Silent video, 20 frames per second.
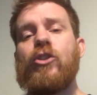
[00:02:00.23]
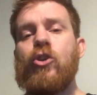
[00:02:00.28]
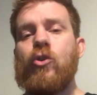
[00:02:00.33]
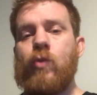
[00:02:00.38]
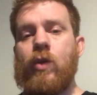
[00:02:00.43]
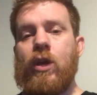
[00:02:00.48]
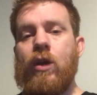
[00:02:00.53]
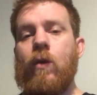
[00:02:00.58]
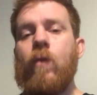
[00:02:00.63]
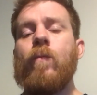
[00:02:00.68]
to
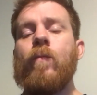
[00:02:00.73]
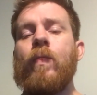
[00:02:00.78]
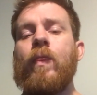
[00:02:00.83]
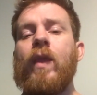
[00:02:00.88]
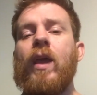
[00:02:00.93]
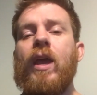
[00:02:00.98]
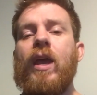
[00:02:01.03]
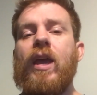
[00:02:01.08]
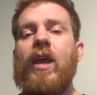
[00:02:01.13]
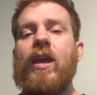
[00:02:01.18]
here
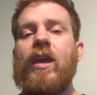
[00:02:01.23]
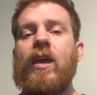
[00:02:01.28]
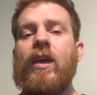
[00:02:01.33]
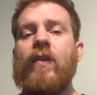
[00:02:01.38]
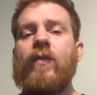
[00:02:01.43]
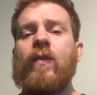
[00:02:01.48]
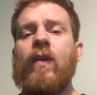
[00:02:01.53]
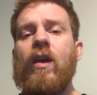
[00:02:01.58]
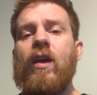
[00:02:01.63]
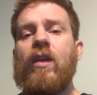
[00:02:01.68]

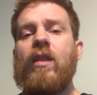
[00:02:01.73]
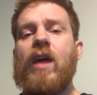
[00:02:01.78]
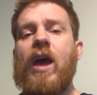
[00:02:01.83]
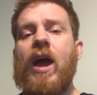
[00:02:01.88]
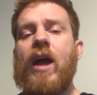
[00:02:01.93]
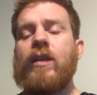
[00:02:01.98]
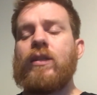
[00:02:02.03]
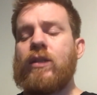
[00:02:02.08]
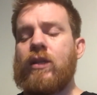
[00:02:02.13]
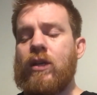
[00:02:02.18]
is
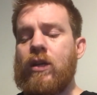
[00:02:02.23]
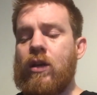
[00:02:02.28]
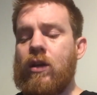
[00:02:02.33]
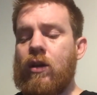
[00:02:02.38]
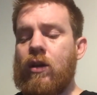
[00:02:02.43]
that